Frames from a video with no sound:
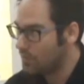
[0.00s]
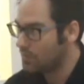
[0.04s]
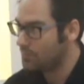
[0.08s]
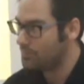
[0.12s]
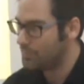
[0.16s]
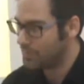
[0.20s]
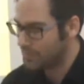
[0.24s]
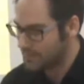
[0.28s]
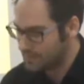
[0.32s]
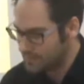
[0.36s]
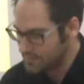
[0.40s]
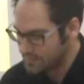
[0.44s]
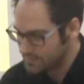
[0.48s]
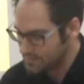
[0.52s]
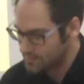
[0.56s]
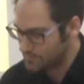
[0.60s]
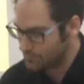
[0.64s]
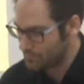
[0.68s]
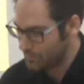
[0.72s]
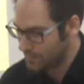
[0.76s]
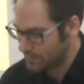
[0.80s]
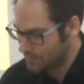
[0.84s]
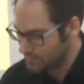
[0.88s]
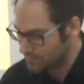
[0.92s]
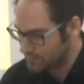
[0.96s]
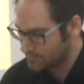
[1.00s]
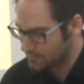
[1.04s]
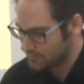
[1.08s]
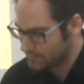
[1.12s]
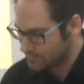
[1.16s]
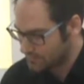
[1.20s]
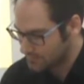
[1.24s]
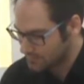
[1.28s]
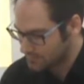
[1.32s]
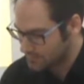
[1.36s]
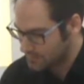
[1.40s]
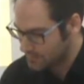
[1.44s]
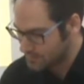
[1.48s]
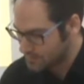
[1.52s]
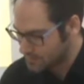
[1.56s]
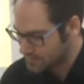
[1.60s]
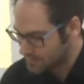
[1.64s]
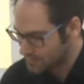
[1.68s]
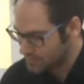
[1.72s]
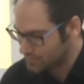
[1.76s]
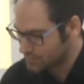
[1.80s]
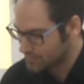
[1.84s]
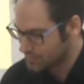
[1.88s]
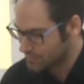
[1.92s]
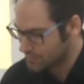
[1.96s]
all participated in
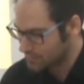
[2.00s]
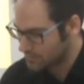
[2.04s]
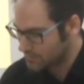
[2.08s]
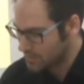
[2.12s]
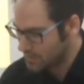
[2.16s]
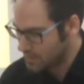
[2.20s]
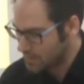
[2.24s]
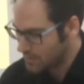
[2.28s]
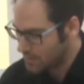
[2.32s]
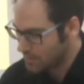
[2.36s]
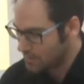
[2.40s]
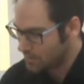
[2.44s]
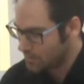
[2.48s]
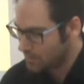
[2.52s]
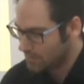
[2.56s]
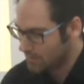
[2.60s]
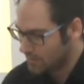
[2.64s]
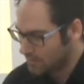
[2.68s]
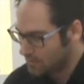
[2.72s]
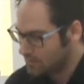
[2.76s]
transition